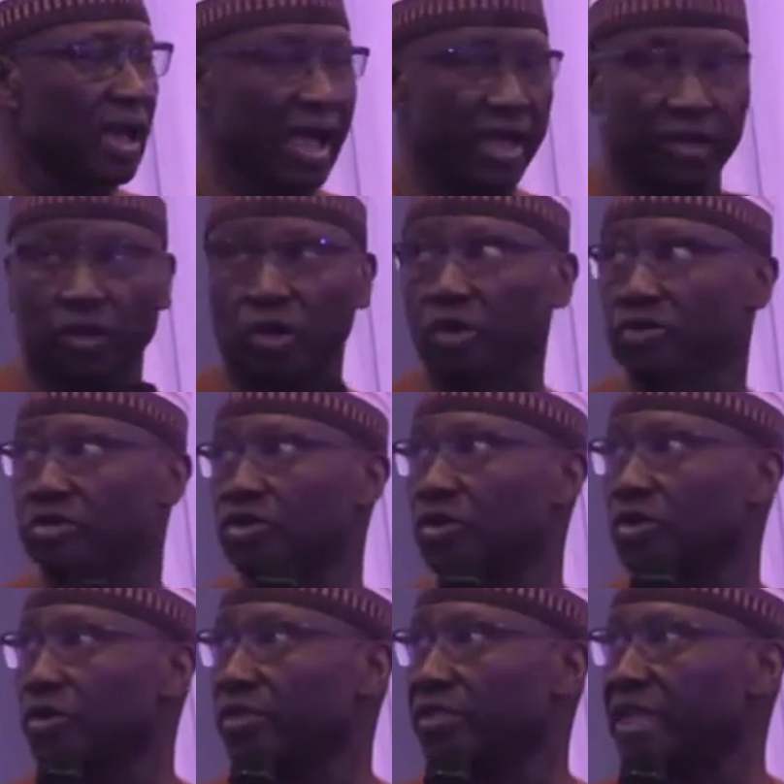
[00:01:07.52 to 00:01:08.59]
and
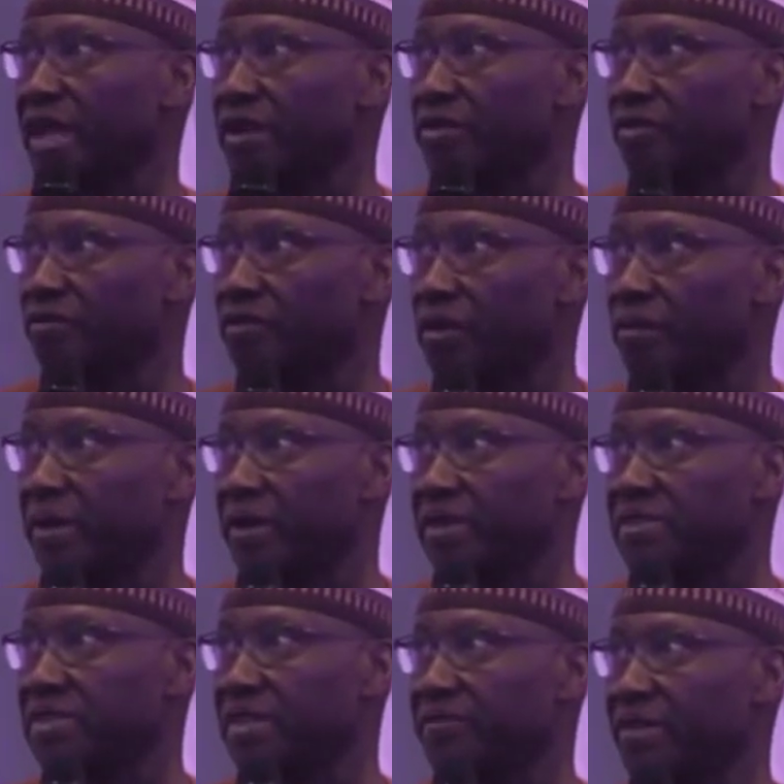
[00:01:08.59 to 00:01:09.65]
also that of Comrade
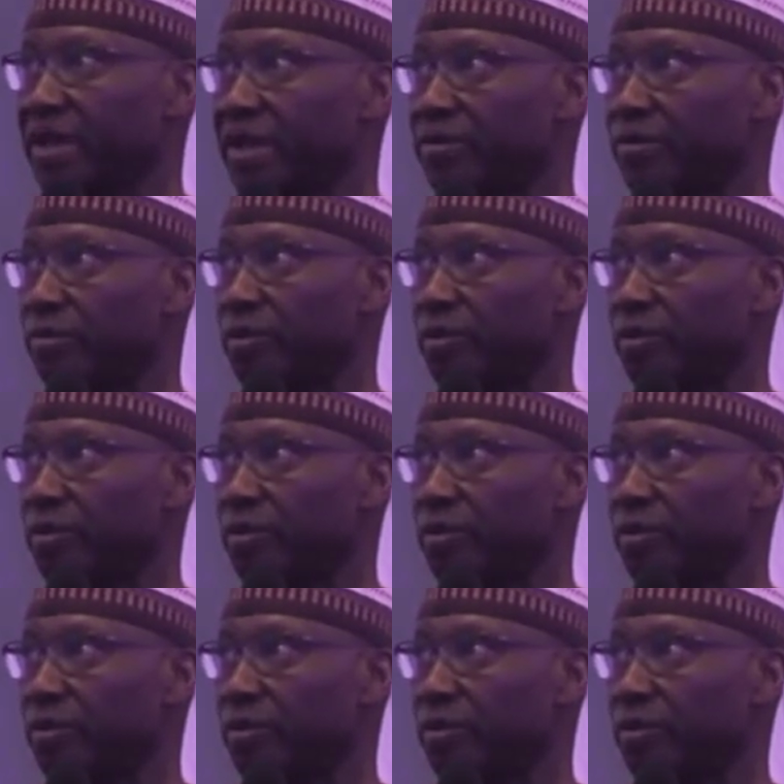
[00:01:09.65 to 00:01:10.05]
Safiyanu